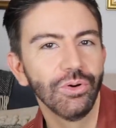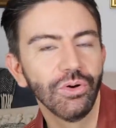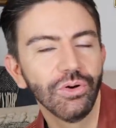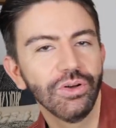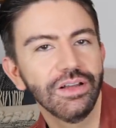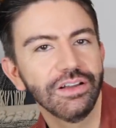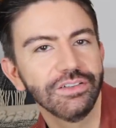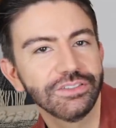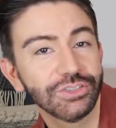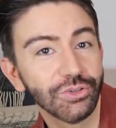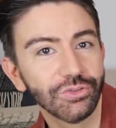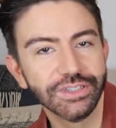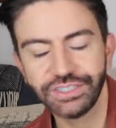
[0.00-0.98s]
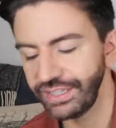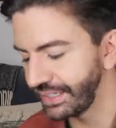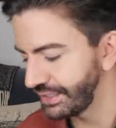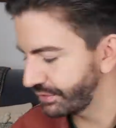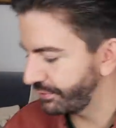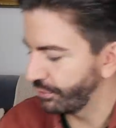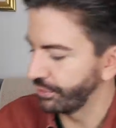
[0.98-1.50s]
more uh, storage
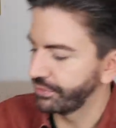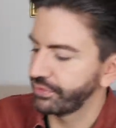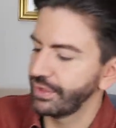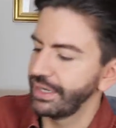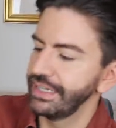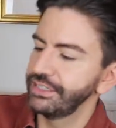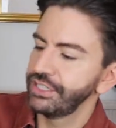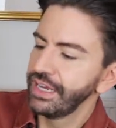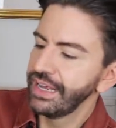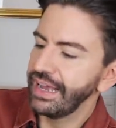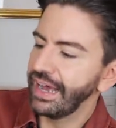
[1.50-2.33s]
things for the fridge.